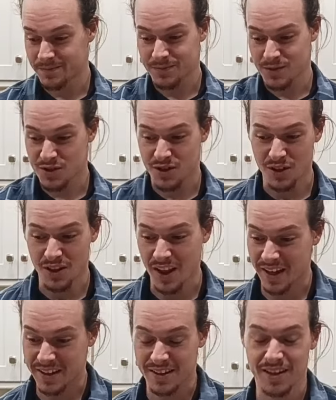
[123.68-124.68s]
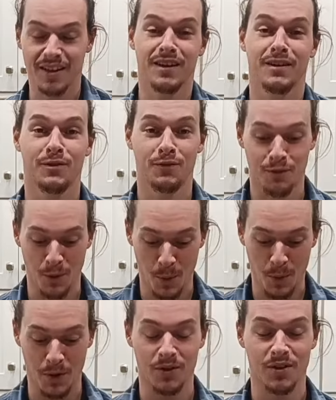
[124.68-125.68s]
selected
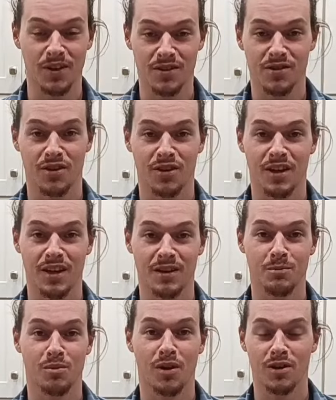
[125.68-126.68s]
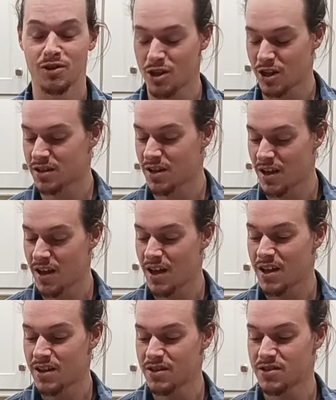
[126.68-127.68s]
for this cooking project.
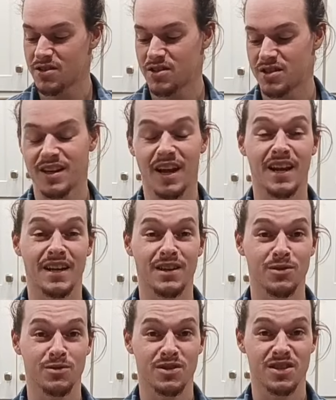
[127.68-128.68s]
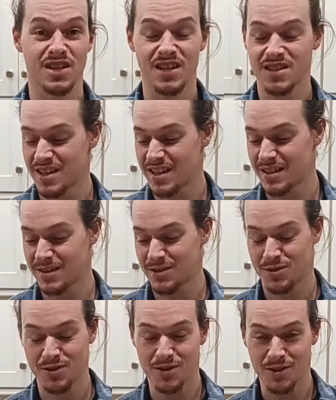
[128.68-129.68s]
This is Dano's seasoning,
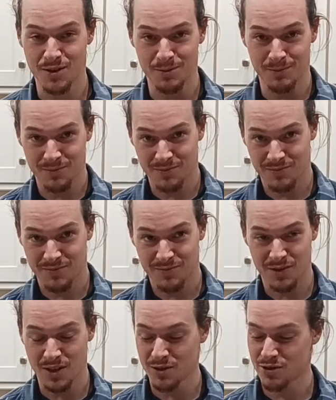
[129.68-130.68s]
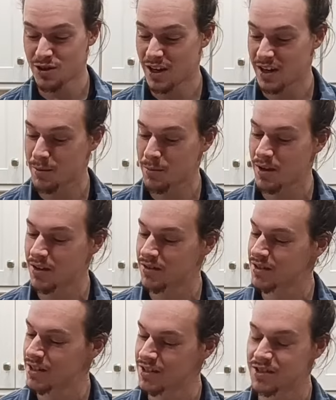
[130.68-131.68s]
so go check him out.
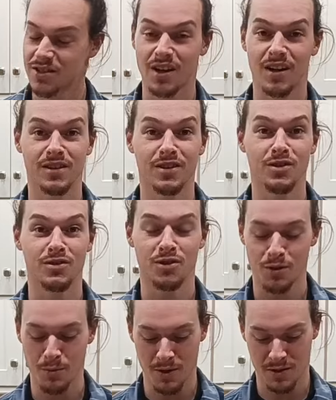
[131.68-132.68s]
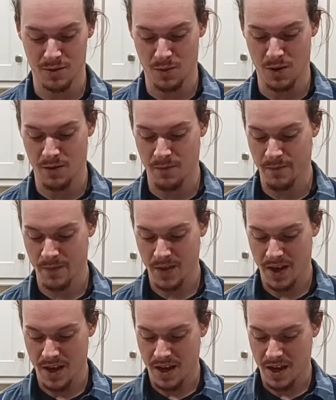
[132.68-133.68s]
He's got a YouTube as well,
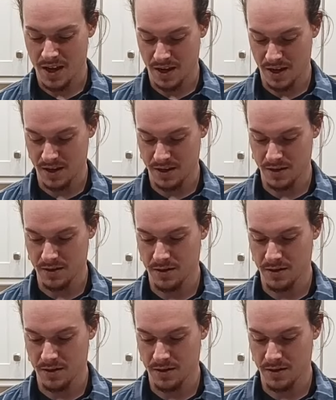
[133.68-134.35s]
and